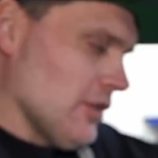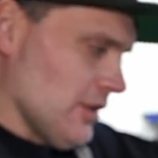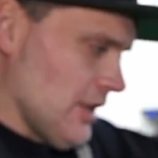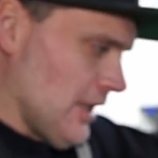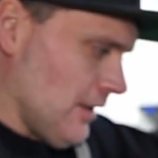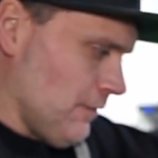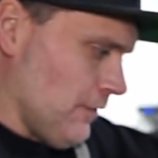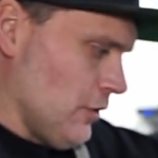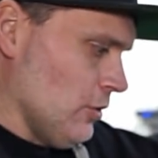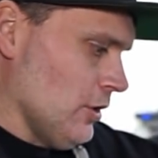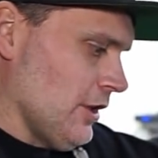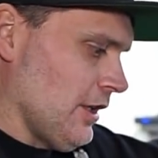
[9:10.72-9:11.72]
looking like
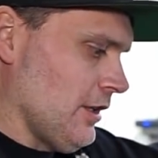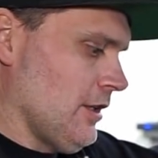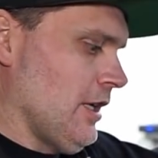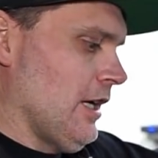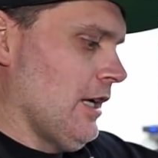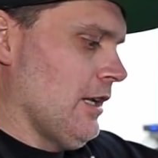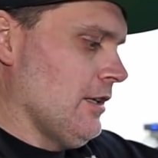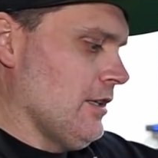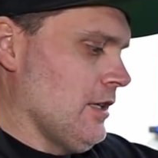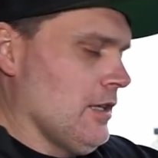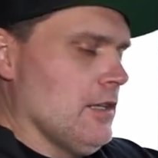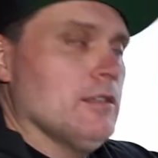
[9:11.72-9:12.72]
fueling and
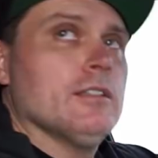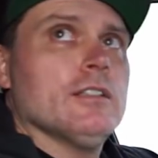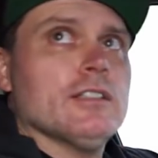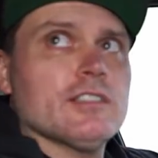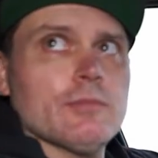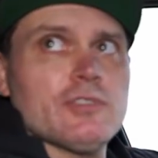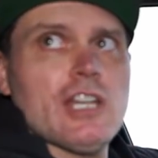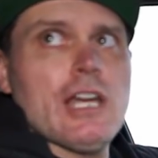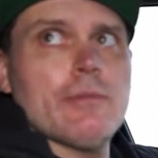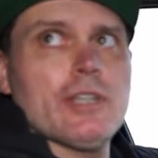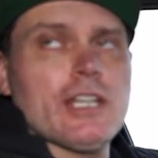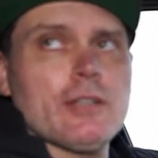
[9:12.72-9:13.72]
some
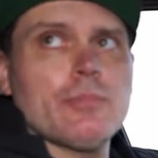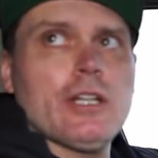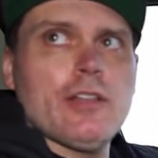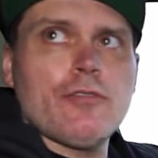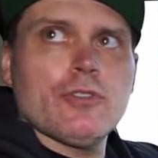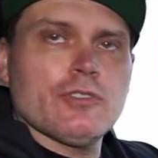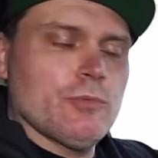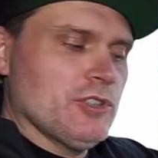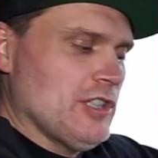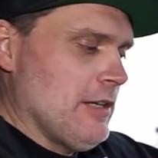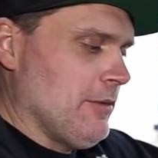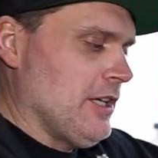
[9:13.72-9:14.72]
timing. I can probably throw some more
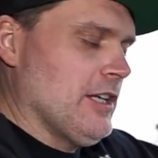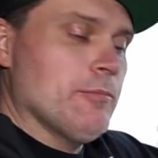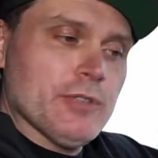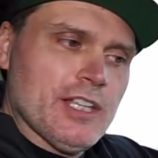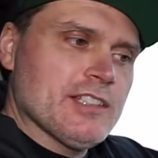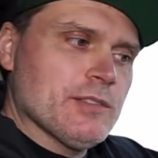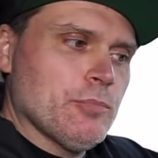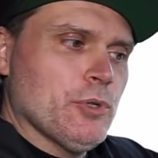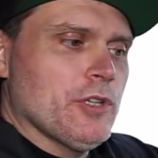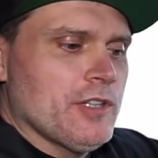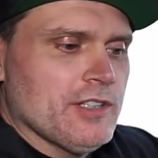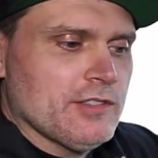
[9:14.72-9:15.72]
timing on it, but that's the
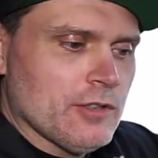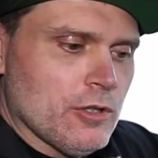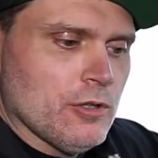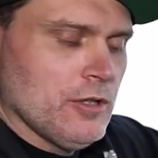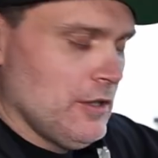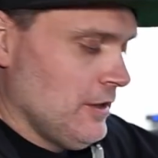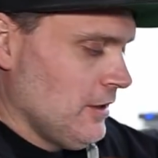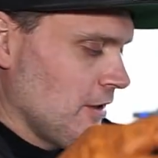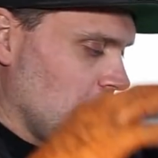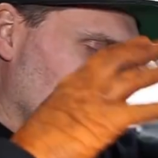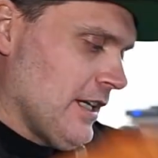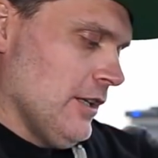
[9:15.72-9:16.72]
point of this. So
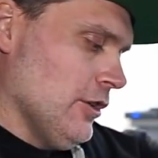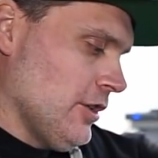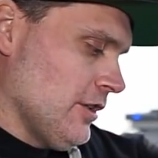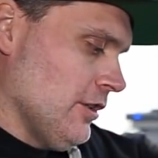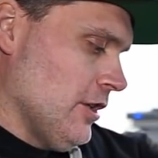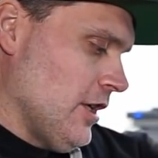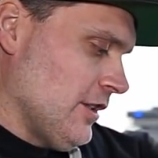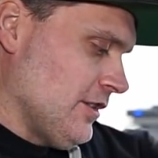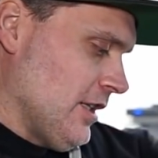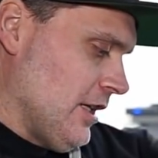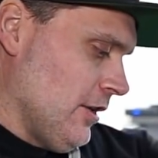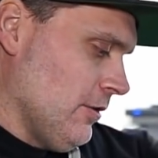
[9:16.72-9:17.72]
I gotta look at the logs
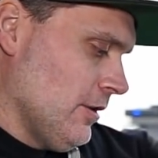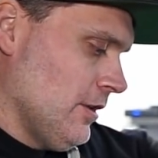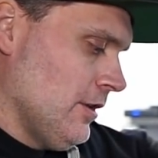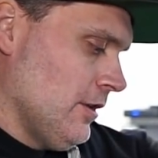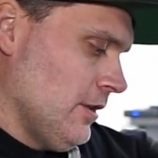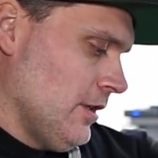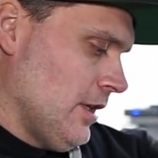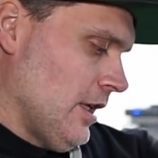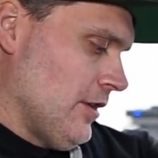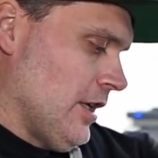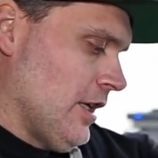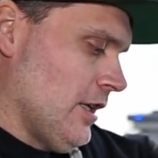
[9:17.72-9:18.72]
now,
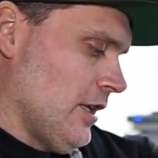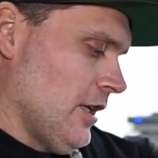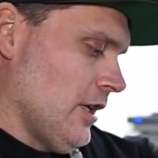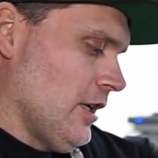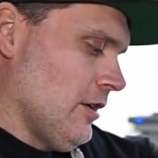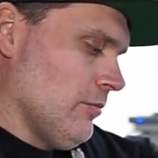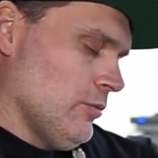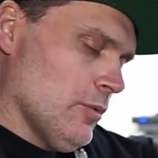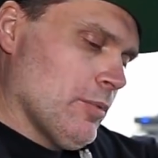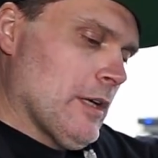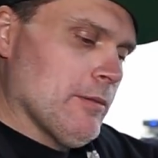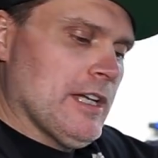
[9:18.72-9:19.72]
and then we'll
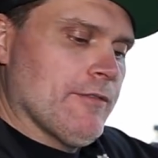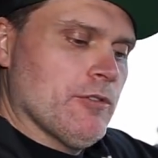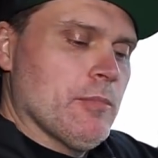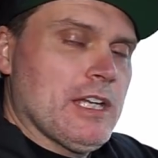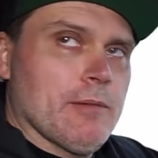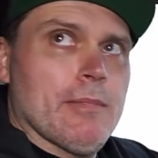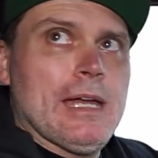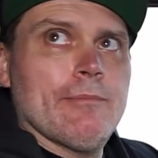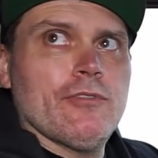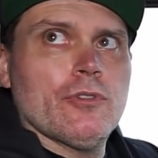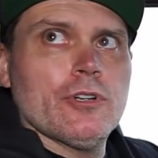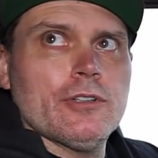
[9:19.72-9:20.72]
probably have to make a map
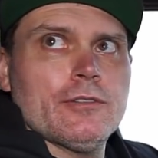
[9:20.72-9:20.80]
for it.